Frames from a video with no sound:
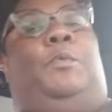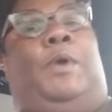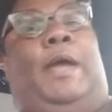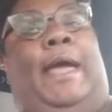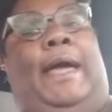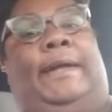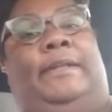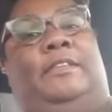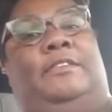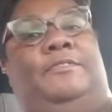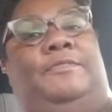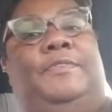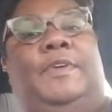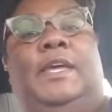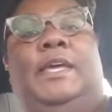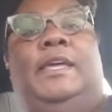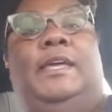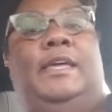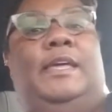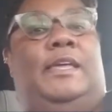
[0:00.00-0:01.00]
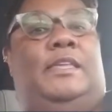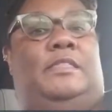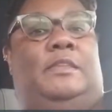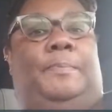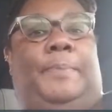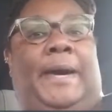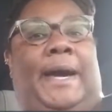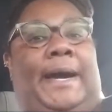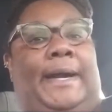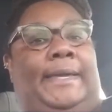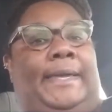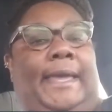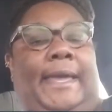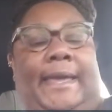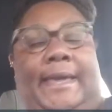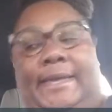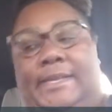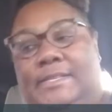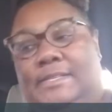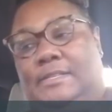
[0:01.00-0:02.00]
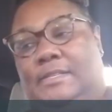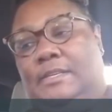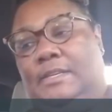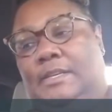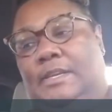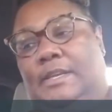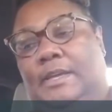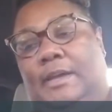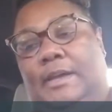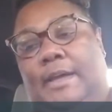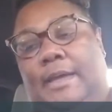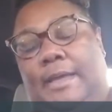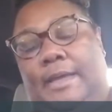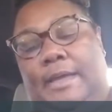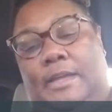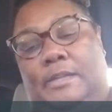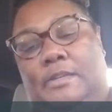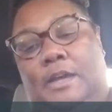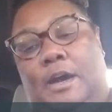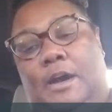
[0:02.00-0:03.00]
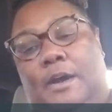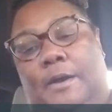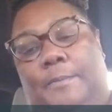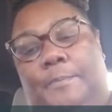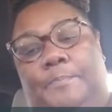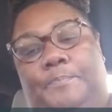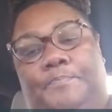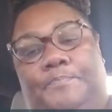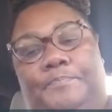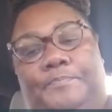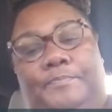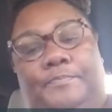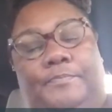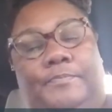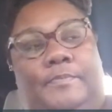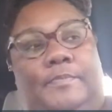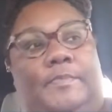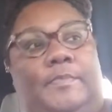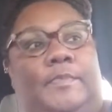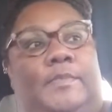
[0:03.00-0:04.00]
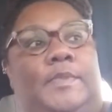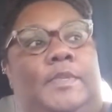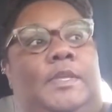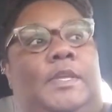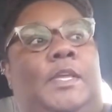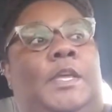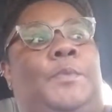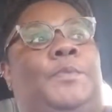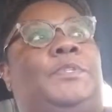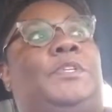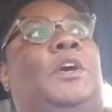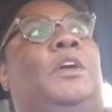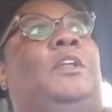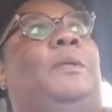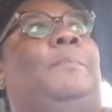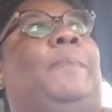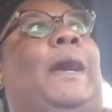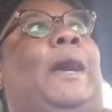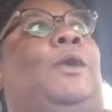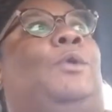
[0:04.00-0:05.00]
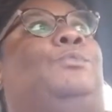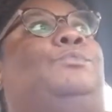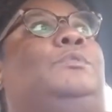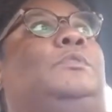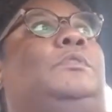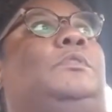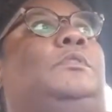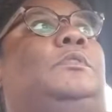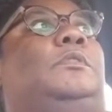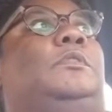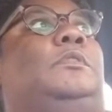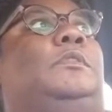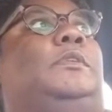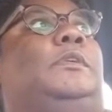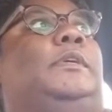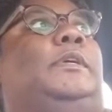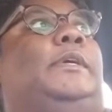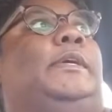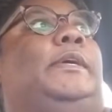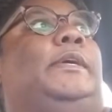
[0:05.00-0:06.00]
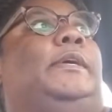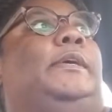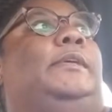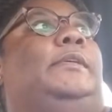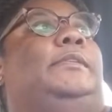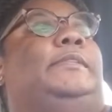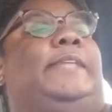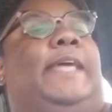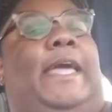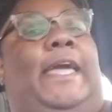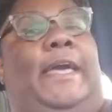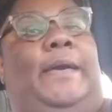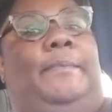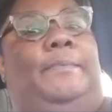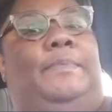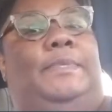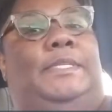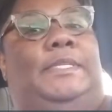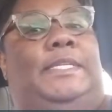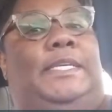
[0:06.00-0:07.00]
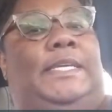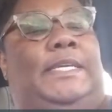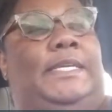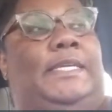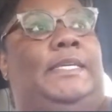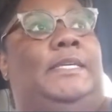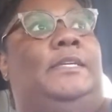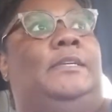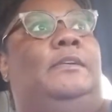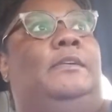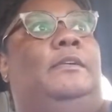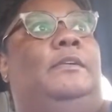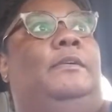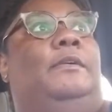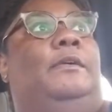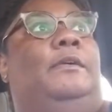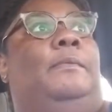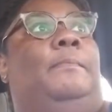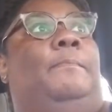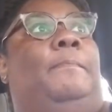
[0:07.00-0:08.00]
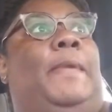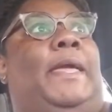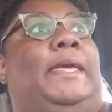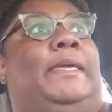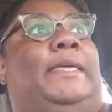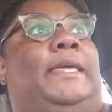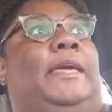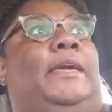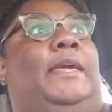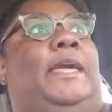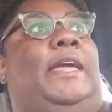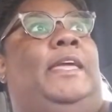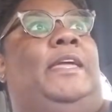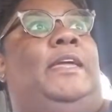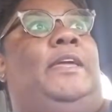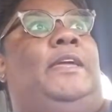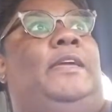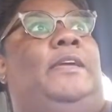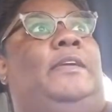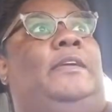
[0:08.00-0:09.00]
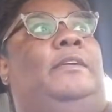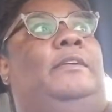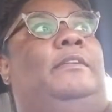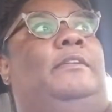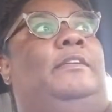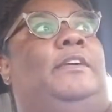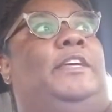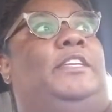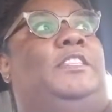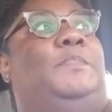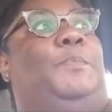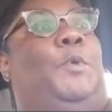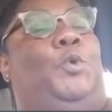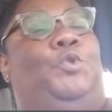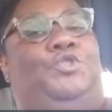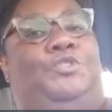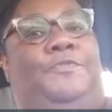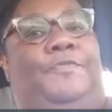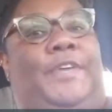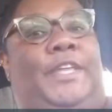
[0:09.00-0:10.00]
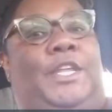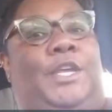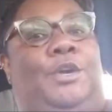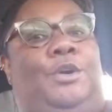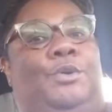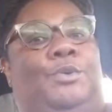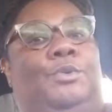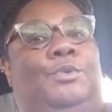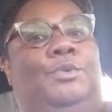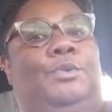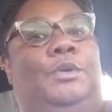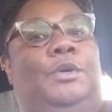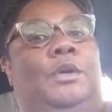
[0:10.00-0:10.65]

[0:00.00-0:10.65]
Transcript: were active in the podcast, and it was all about Damn D making a exposure video,